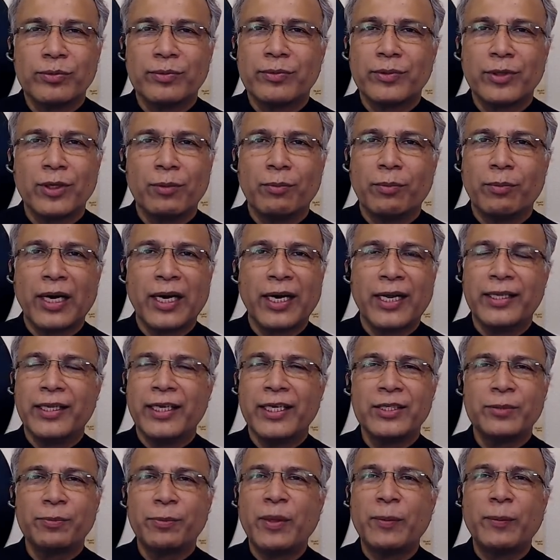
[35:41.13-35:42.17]

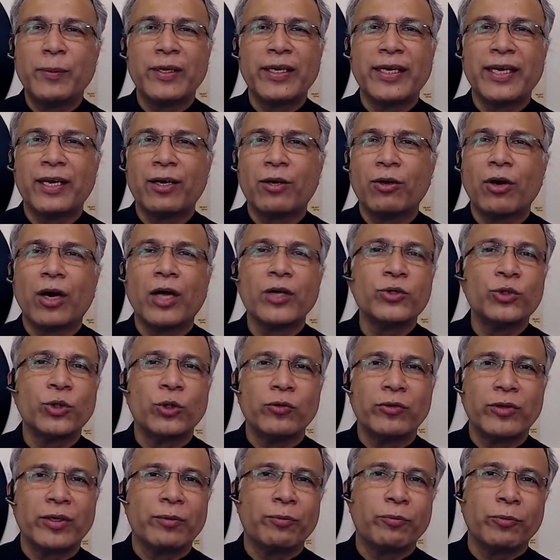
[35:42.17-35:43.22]
Bangladesh people can cross
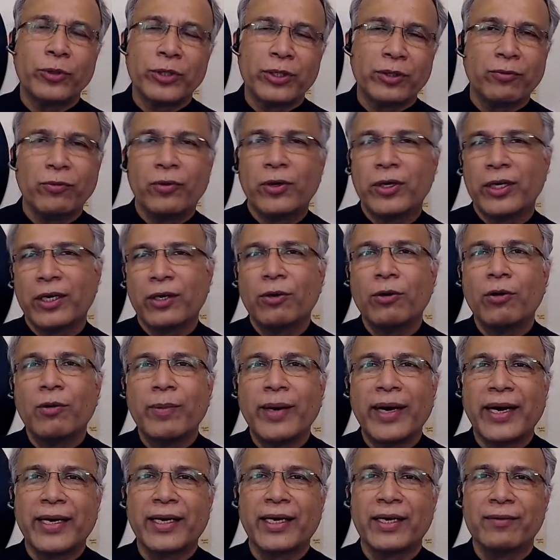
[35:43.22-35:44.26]
over, put the vote, and go
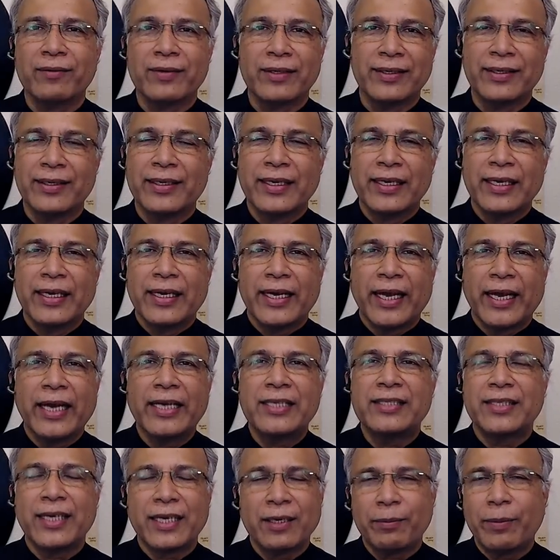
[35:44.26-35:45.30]
back. Even
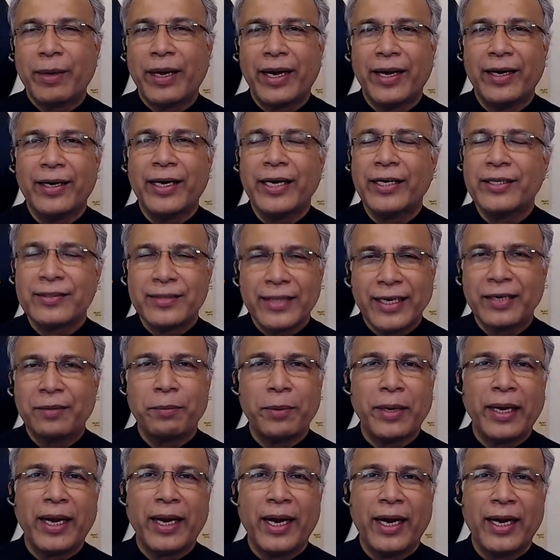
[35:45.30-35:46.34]
it's that bad. It's that
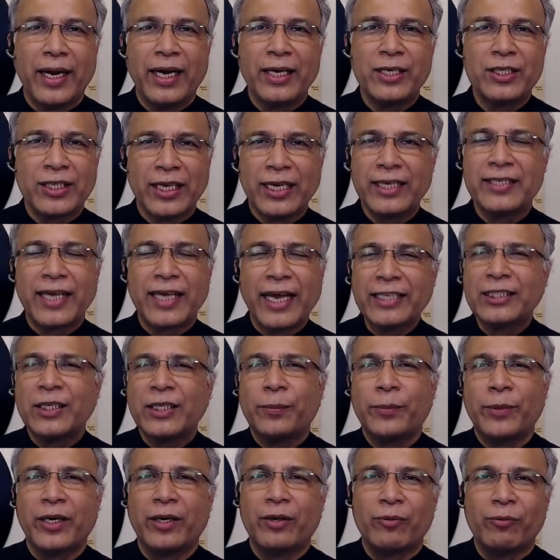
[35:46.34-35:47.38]
bad. Let's
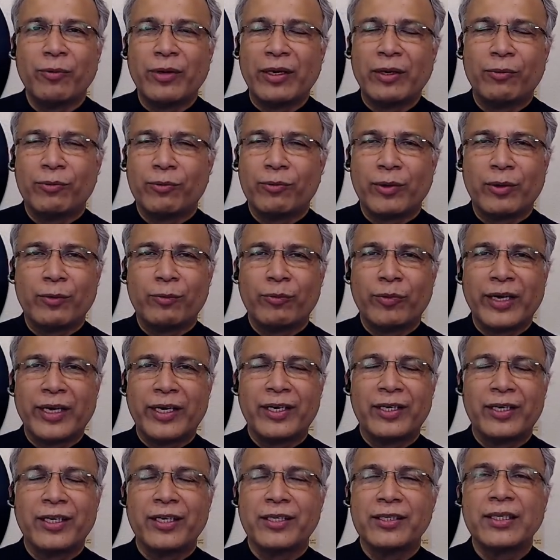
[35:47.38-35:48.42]
accept it where
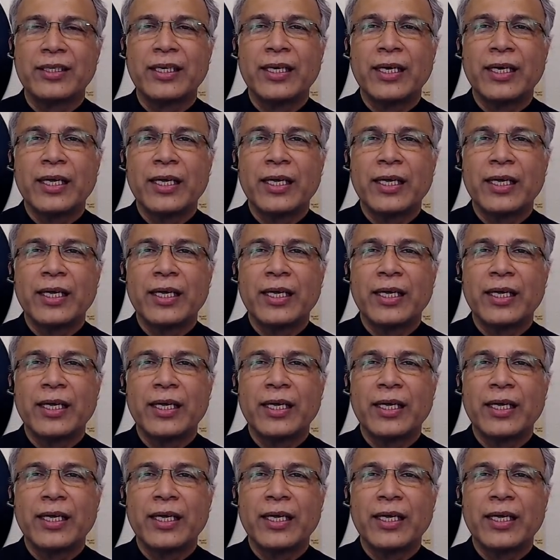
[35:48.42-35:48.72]
it is.